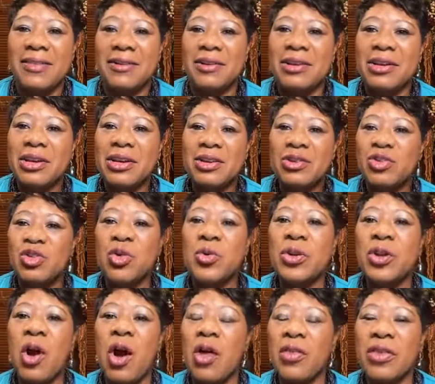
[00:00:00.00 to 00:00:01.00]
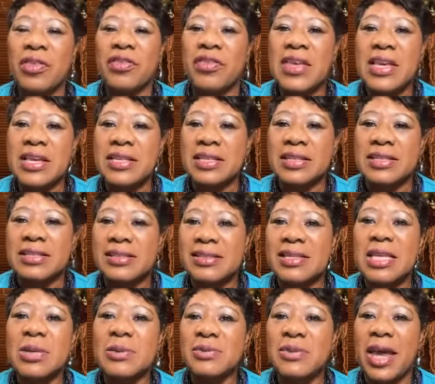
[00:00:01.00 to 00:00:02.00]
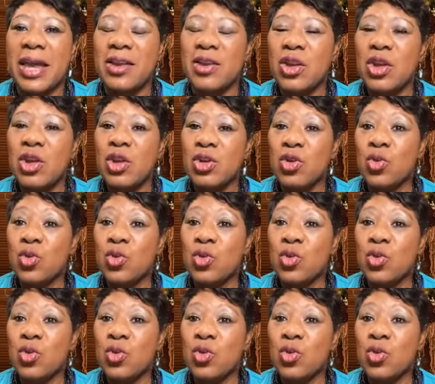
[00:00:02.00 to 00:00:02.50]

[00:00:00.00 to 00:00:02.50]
They're doing all the things that it seems like